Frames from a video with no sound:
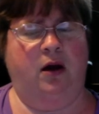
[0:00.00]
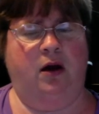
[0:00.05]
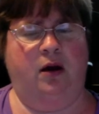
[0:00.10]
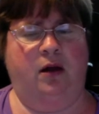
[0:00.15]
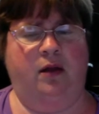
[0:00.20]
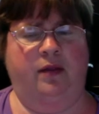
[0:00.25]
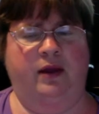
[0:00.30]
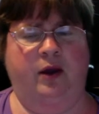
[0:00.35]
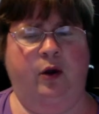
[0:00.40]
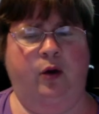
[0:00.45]

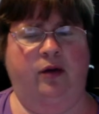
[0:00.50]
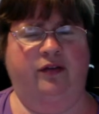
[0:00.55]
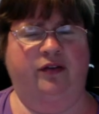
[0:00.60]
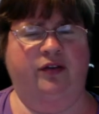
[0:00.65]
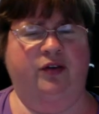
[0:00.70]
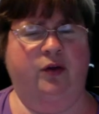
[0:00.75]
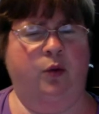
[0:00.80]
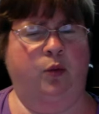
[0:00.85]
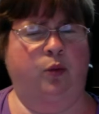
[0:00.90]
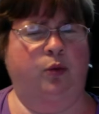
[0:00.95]
They
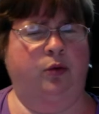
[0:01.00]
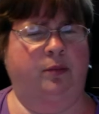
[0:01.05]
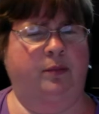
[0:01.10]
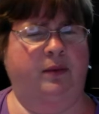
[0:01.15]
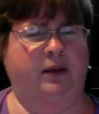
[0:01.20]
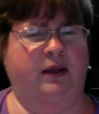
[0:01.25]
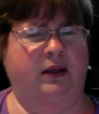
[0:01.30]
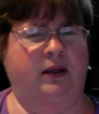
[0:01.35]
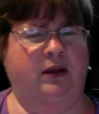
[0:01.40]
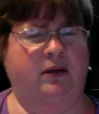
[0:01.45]
also would
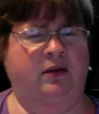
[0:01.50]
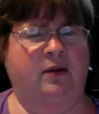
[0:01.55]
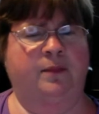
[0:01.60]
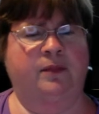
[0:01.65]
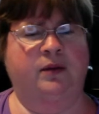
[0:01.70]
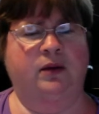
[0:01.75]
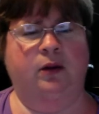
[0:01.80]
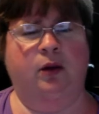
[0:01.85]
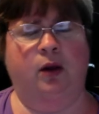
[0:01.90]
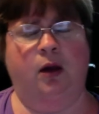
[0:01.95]
be
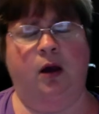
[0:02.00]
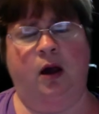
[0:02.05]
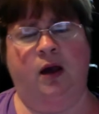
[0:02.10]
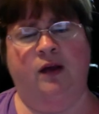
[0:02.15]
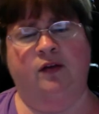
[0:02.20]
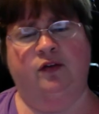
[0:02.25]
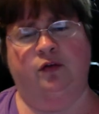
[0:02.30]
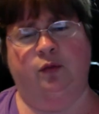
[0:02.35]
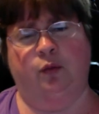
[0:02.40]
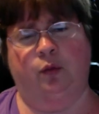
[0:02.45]
dipped in
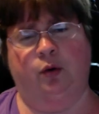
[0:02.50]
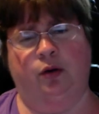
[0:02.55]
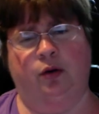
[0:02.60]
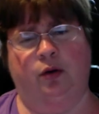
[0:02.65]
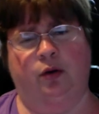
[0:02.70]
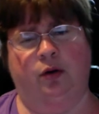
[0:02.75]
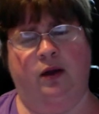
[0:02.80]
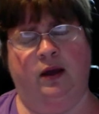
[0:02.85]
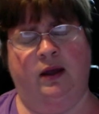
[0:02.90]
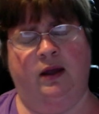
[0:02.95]
ice
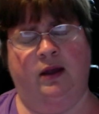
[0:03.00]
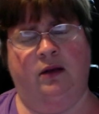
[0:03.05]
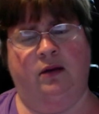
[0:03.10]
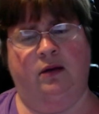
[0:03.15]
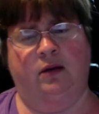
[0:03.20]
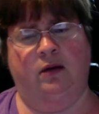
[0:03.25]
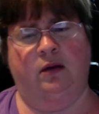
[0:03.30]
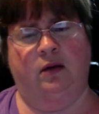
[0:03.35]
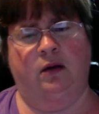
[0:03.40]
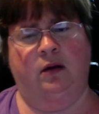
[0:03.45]
water and